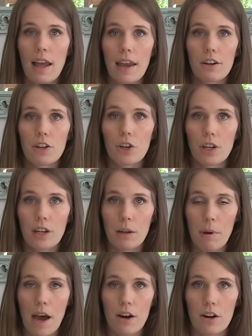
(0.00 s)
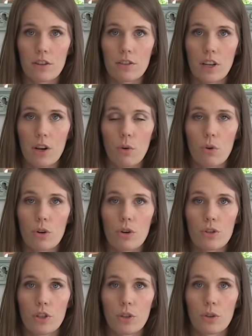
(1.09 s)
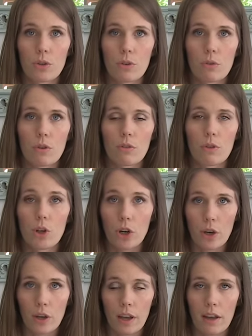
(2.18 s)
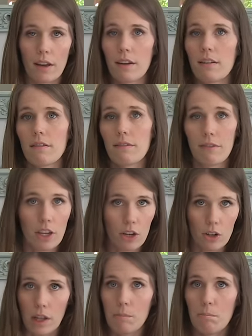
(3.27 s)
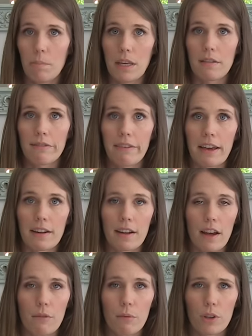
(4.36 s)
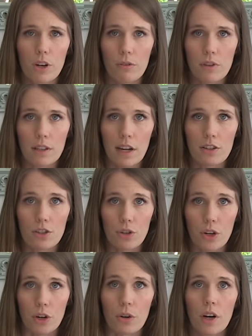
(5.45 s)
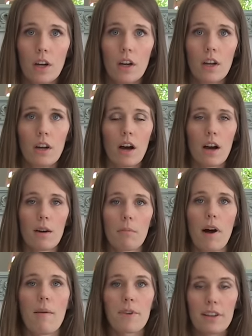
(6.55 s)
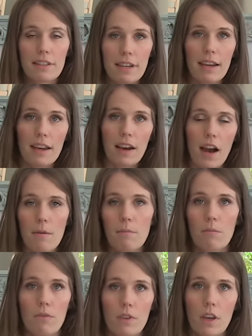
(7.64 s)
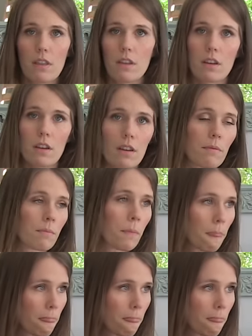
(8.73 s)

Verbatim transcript: and your eating patterns in order to look and feel and be fit. And I really don't think that's true. I'm not saying I'm like the